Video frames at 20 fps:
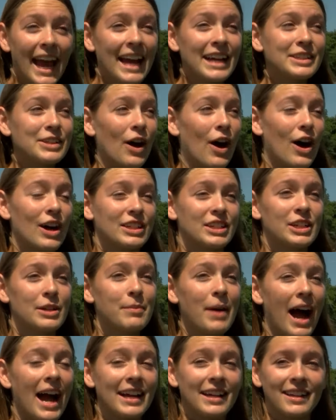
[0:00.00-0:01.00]
It's awesome.
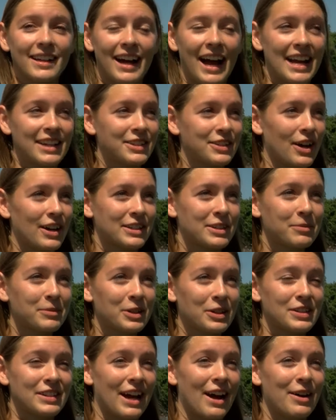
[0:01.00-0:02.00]
I I saw some
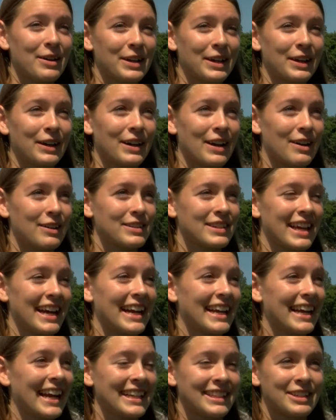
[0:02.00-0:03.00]
girls out here, and I was
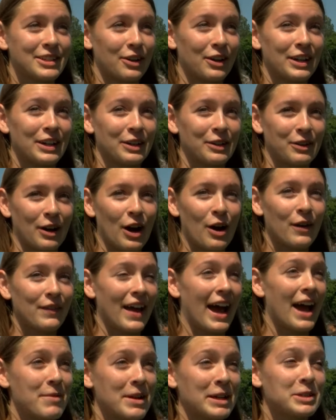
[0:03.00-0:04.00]
like, it's starting to grow, and
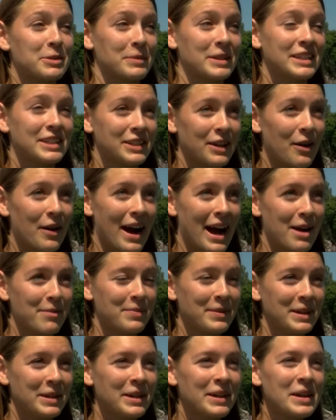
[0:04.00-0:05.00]
makes me so
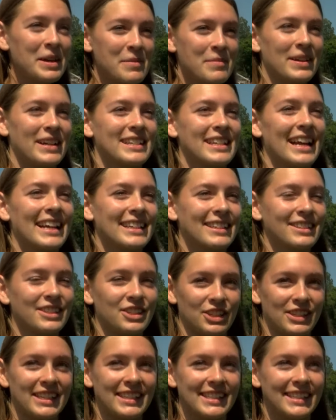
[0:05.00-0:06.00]
happy because I get
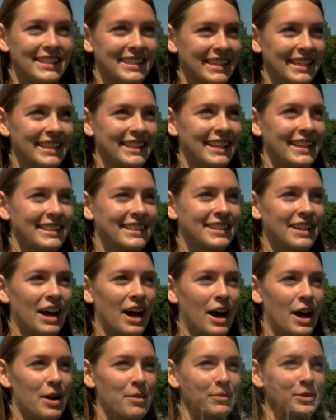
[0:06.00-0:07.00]
just get to see this
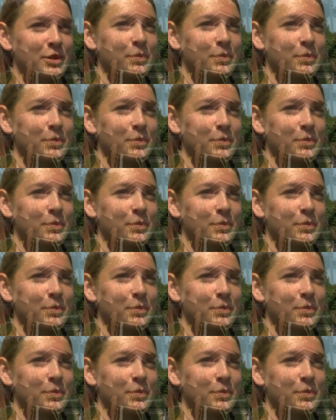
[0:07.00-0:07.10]
um,